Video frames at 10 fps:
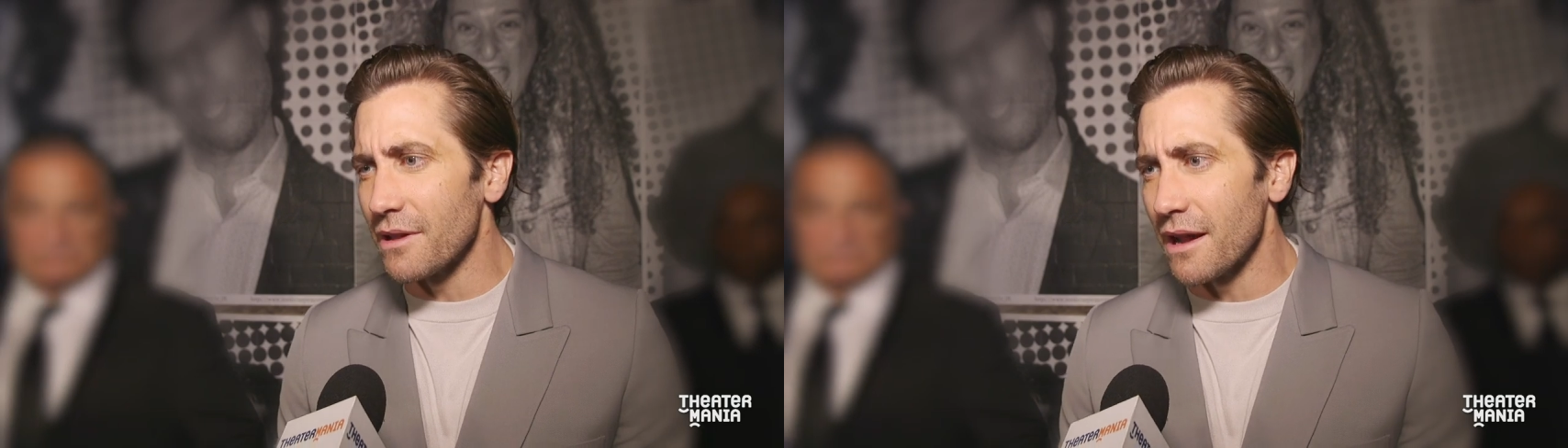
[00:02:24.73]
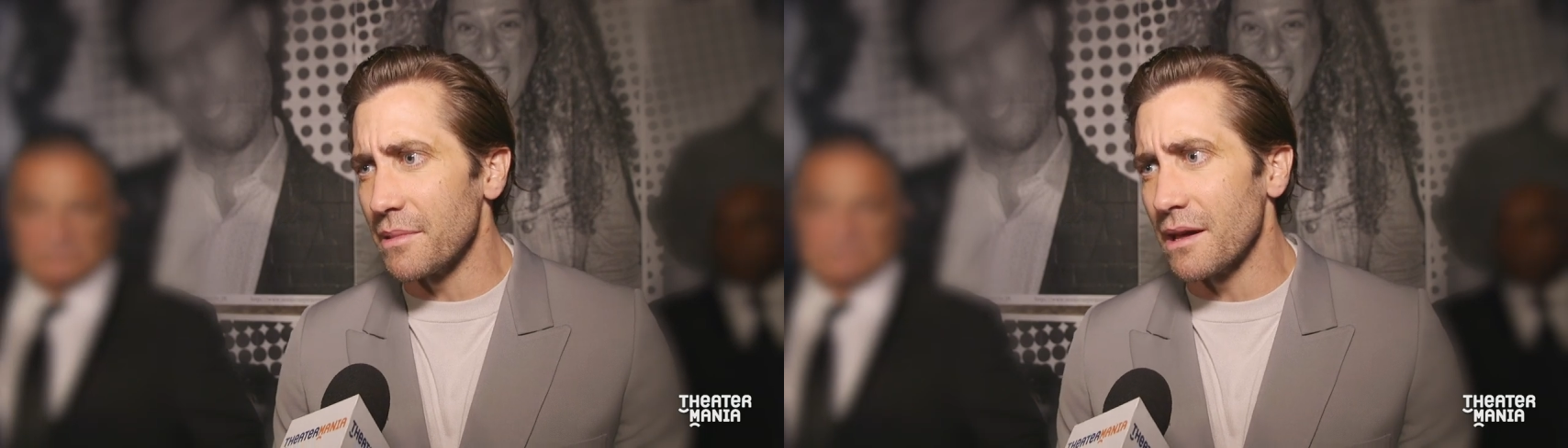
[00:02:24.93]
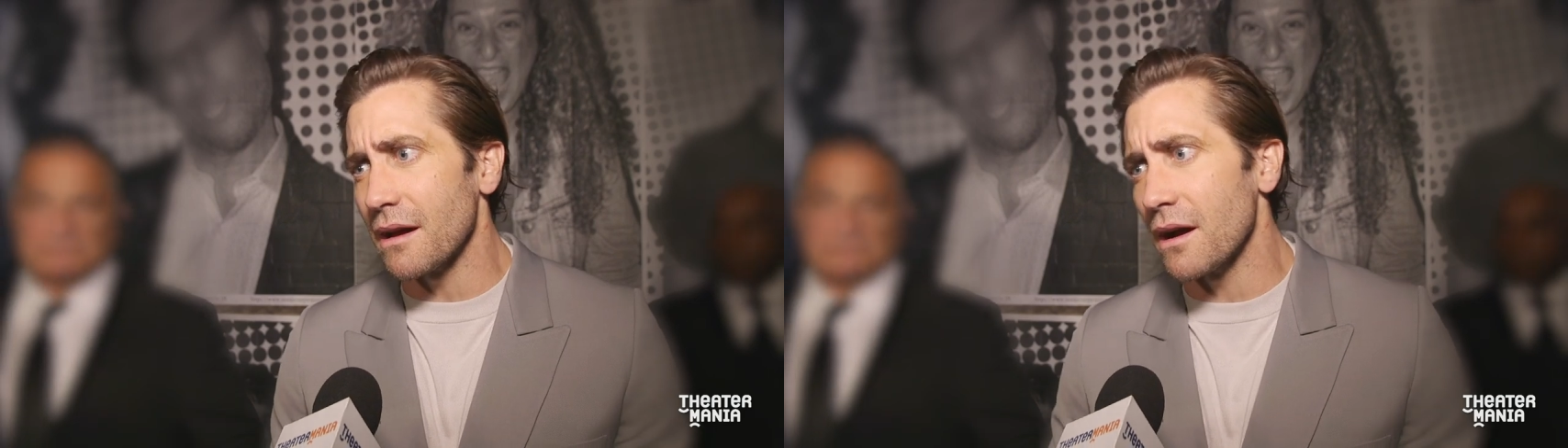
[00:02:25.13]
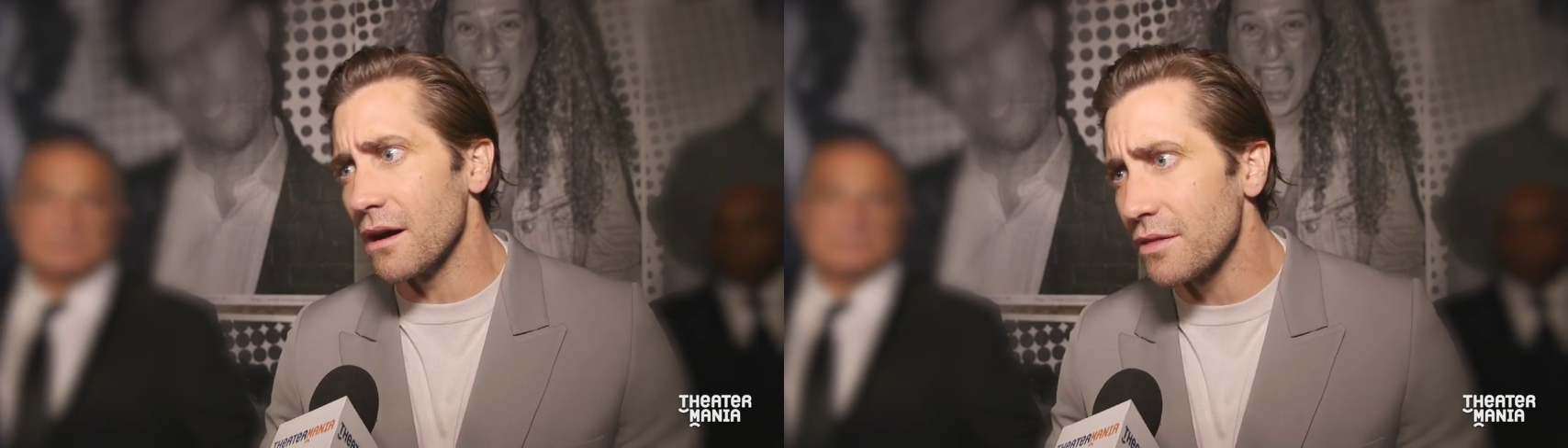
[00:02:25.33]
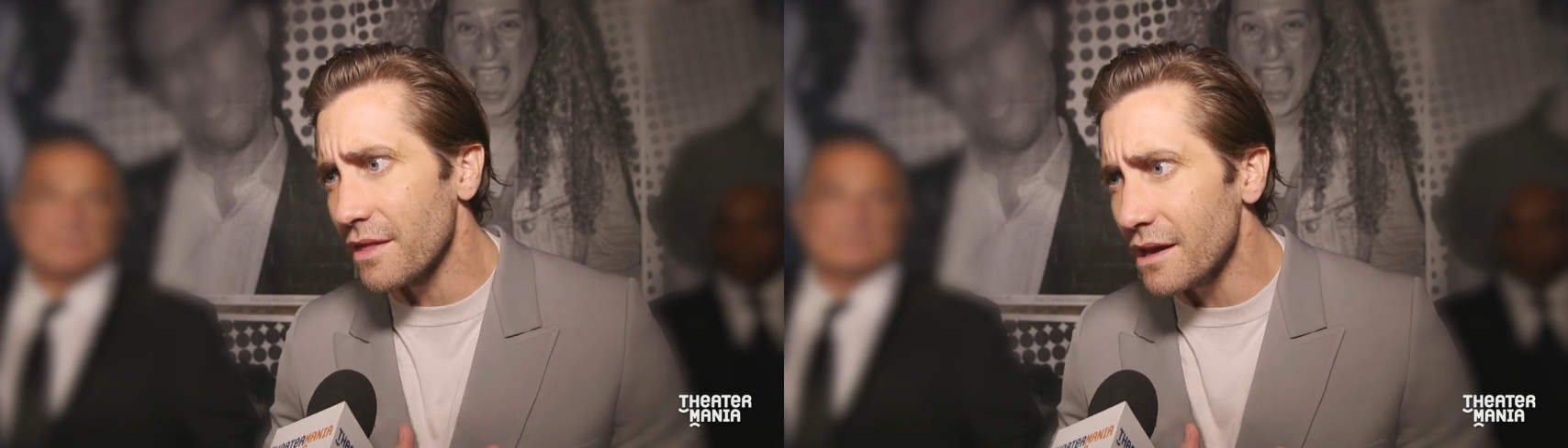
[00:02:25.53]
and I'd be like,
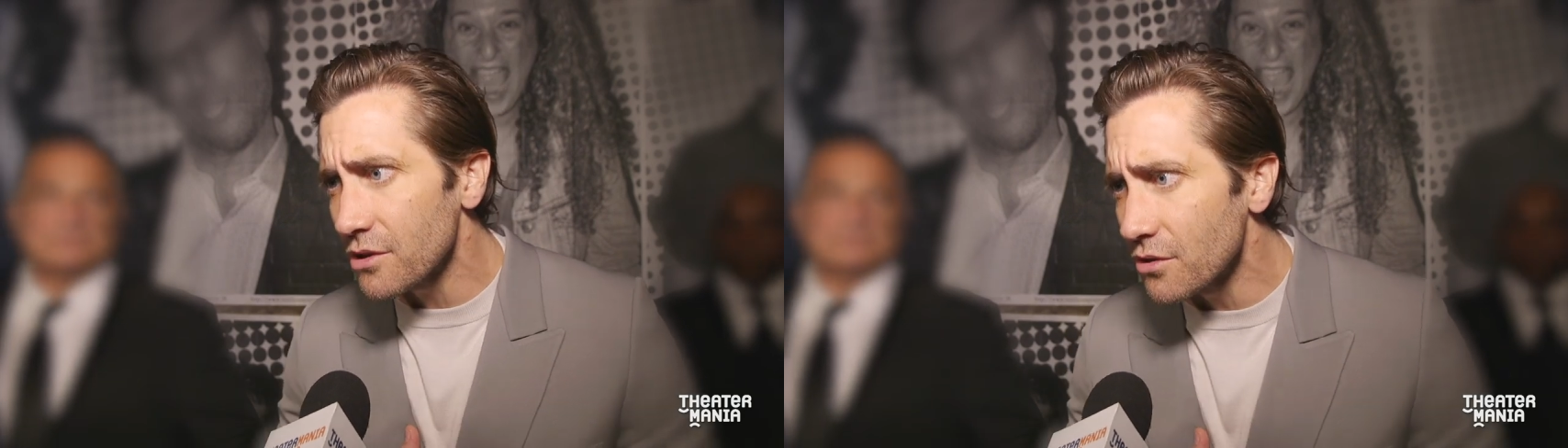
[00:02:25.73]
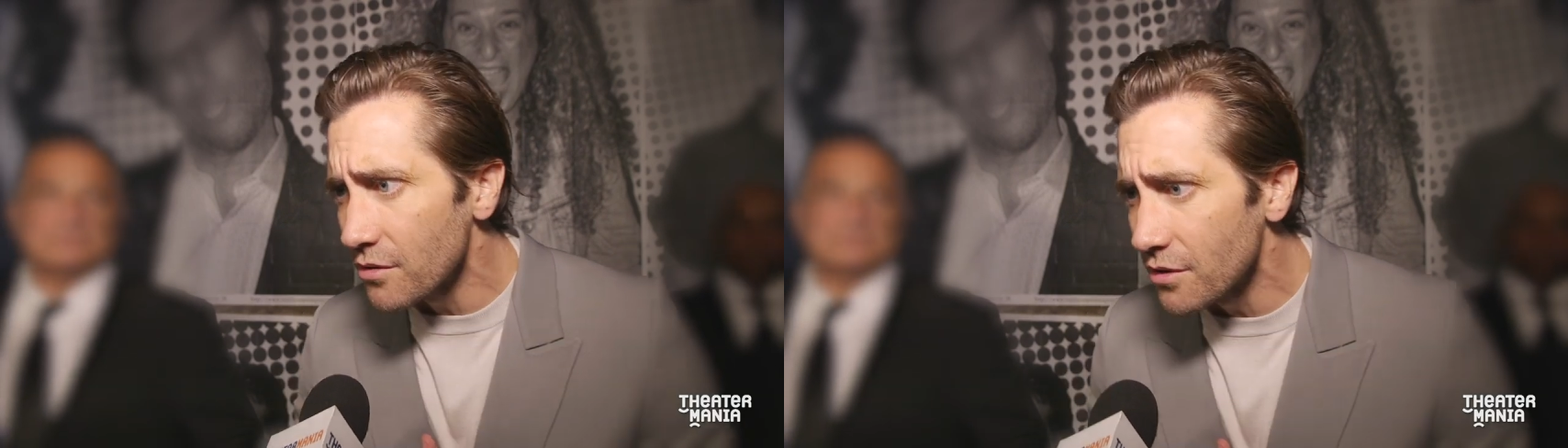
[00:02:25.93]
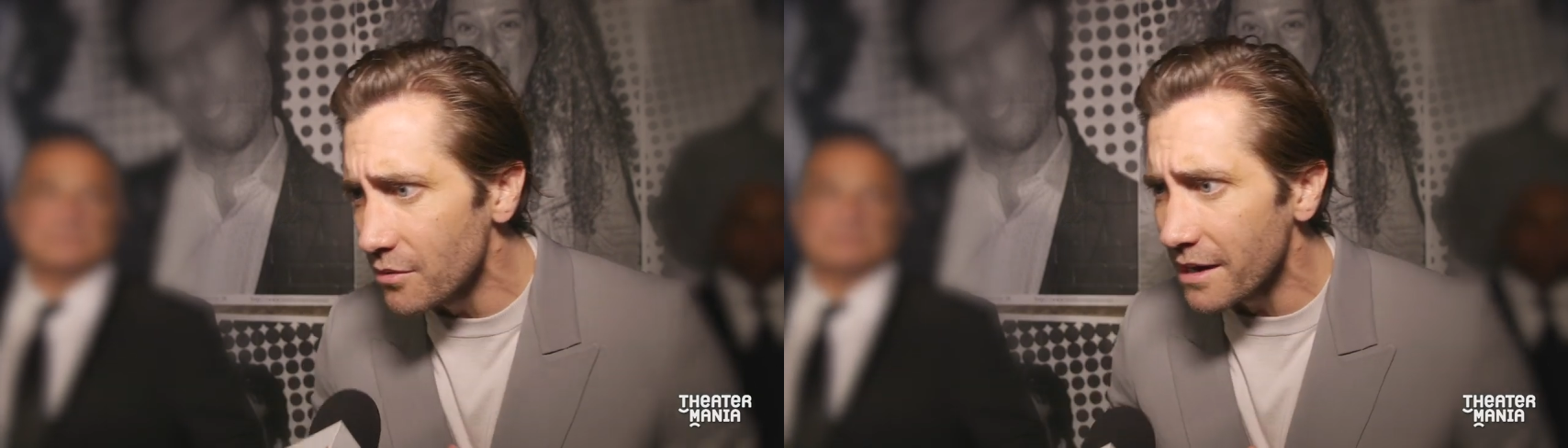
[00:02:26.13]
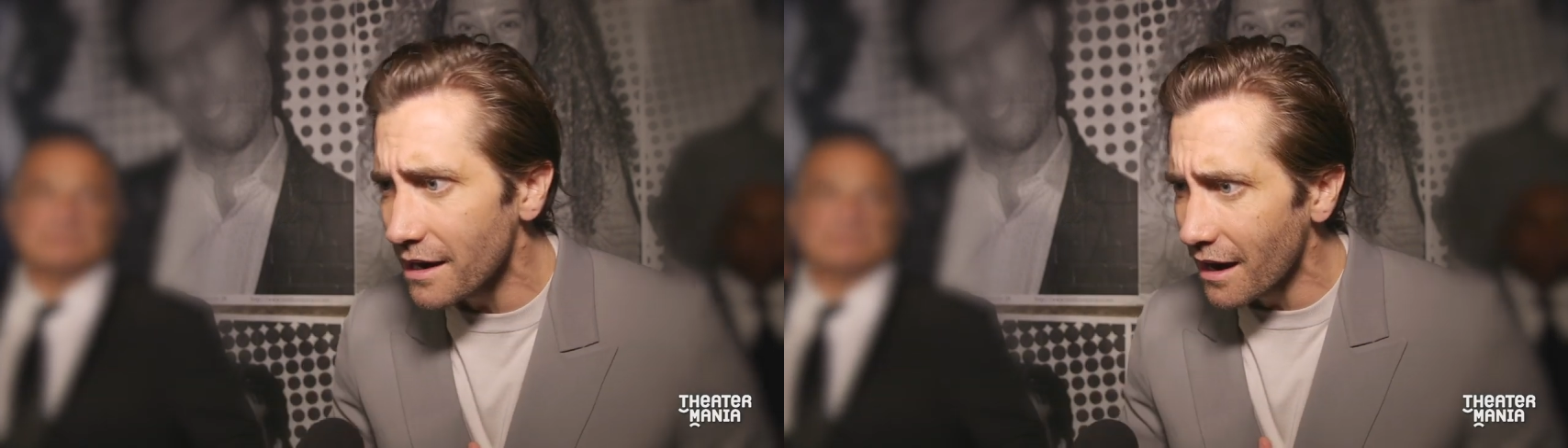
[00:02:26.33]
oh, thank you, oh my